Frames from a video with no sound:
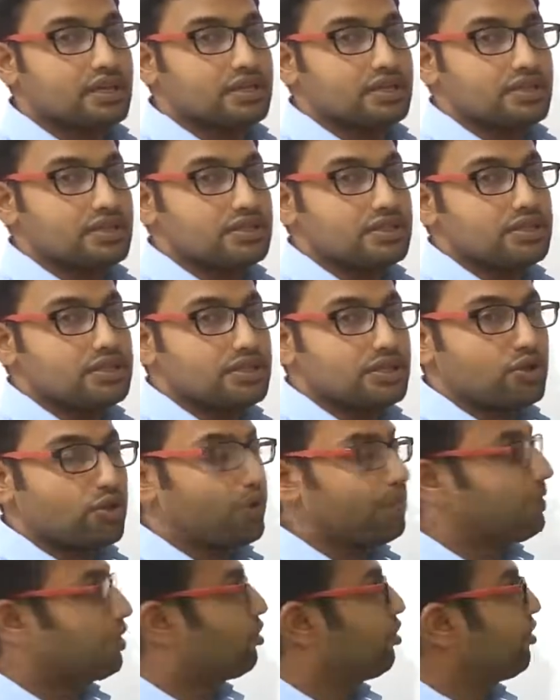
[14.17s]
This is the
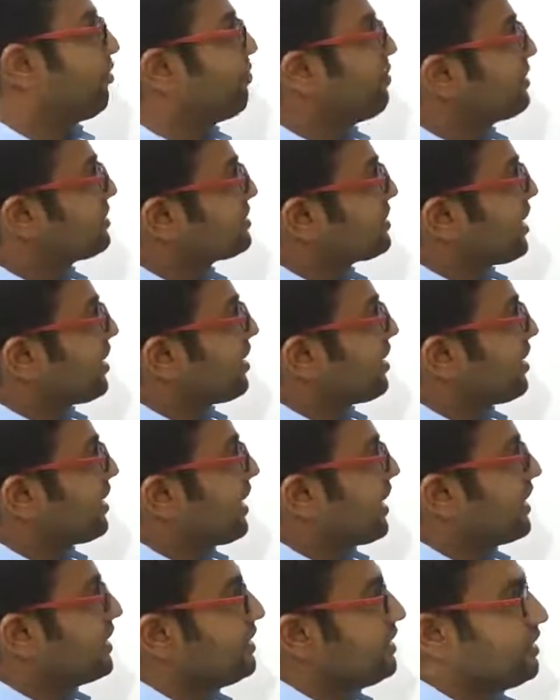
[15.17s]
topic of standard
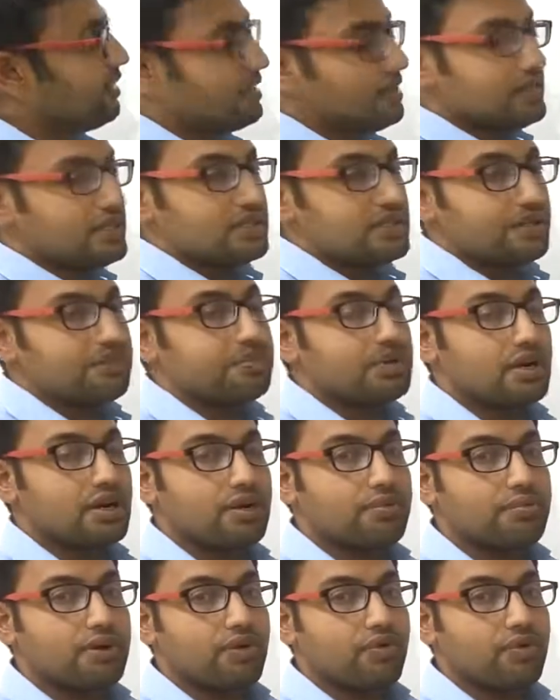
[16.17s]
9 chapter
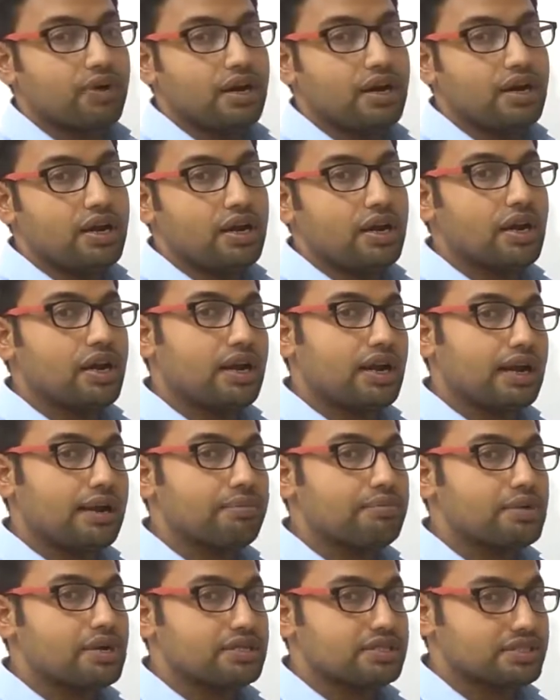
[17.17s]
number 1
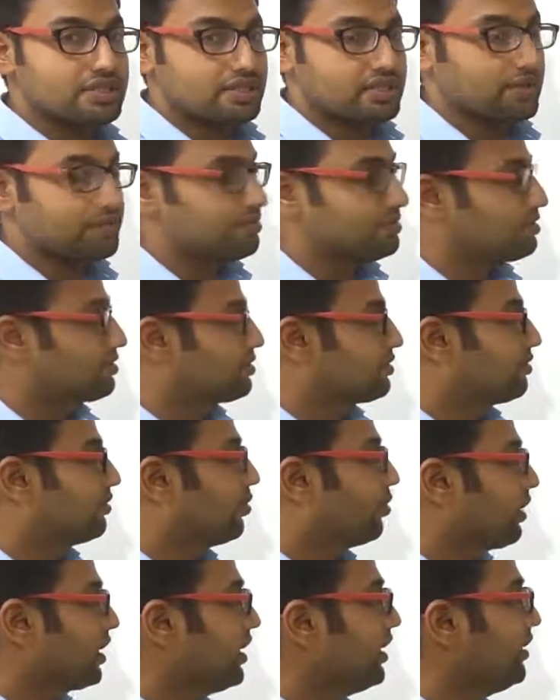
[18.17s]
number systems.
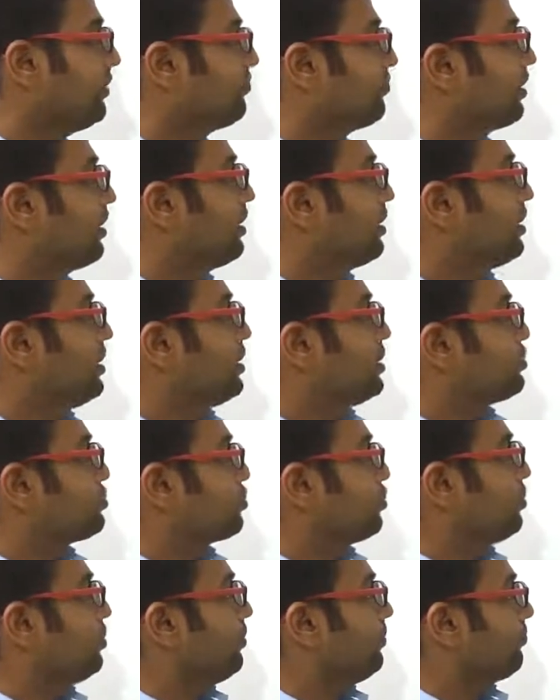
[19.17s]
Okay,
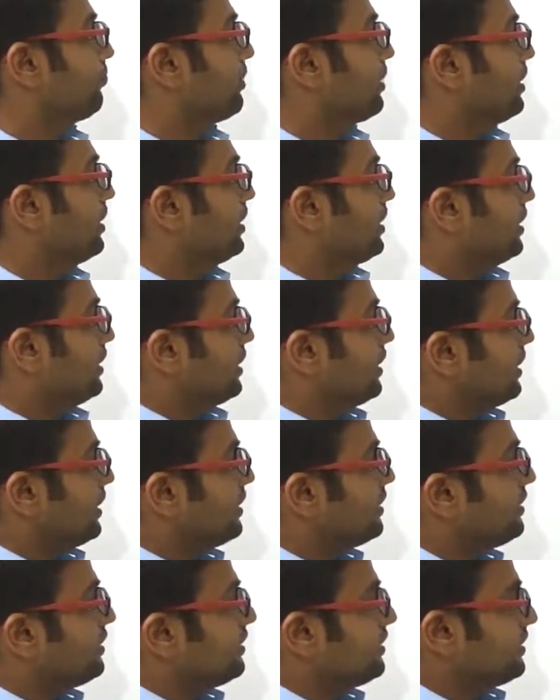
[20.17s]
so
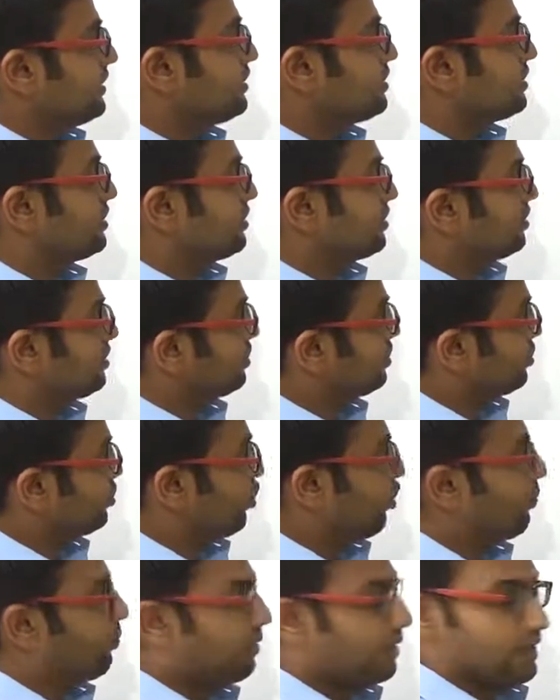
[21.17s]
in this
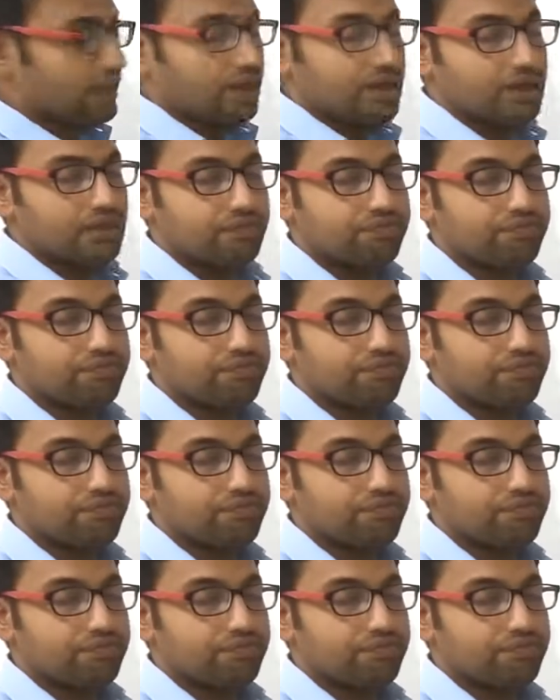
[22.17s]
topic